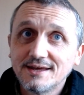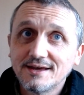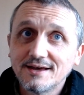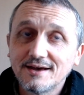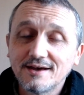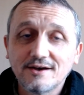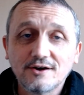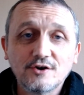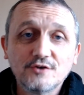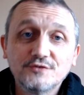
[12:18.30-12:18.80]

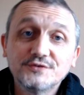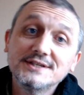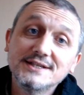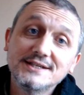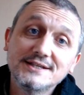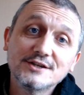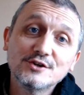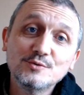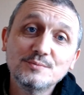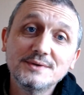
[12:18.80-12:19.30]
obviously
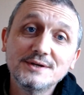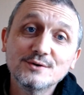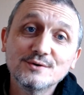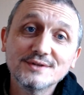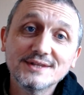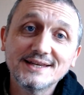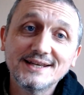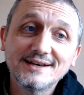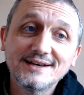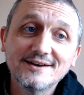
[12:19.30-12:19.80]
known me all
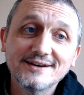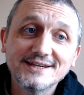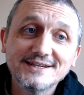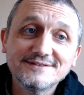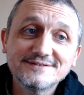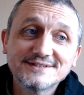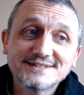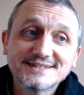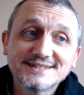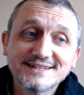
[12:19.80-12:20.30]
their
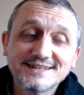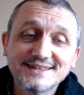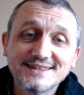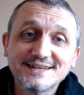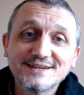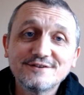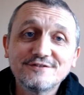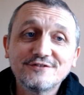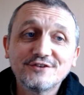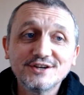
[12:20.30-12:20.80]
lives,
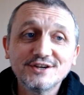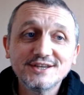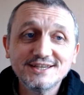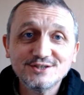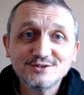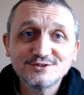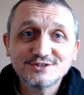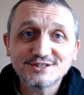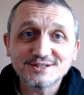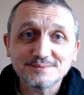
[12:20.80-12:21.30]
they're very
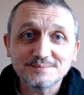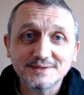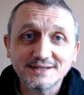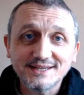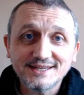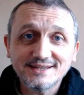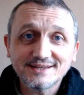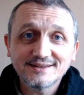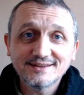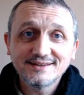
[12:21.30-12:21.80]
used to
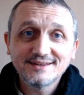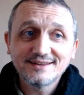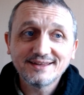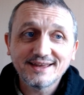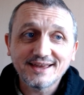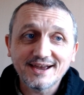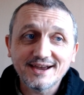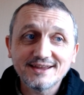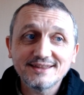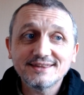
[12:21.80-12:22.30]
me
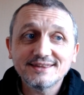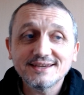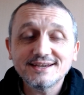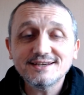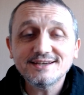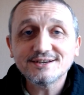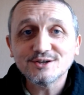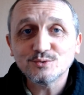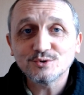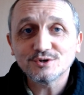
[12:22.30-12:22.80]
and they
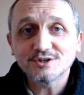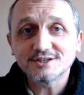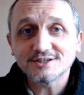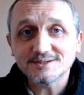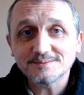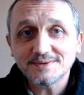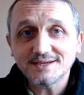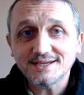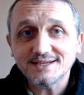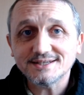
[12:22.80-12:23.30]
know what I
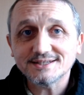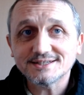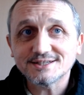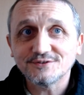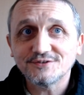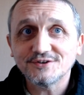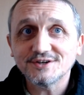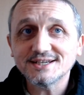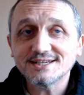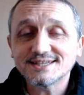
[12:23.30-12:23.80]
mean. So if
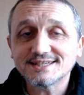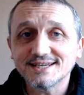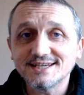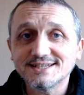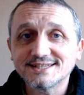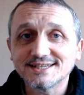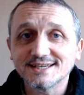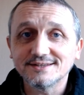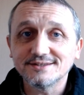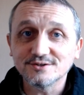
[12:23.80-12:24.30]
I say
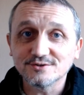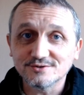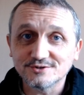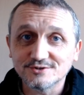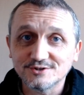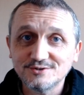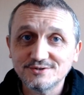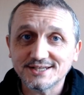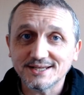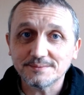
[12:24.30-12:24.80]
something or
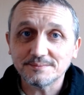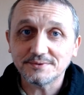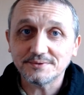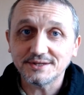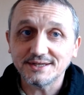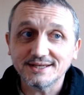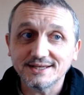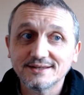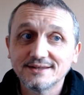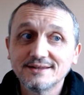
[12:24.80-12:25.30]
do
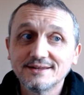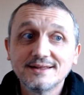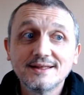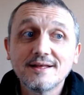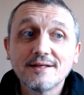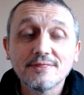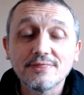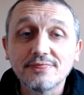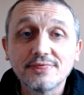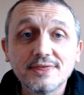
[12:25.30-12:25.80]
something,
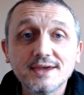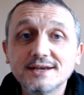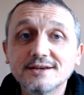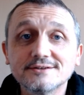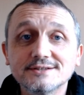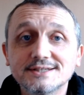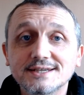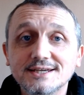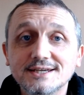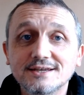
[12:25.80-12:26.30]
they don't
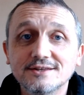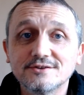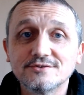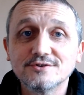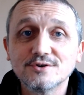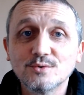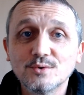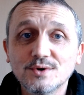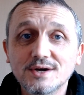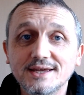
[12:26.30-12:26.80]
take it the
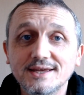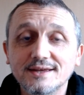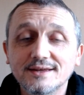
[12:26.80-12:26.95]
wrong way.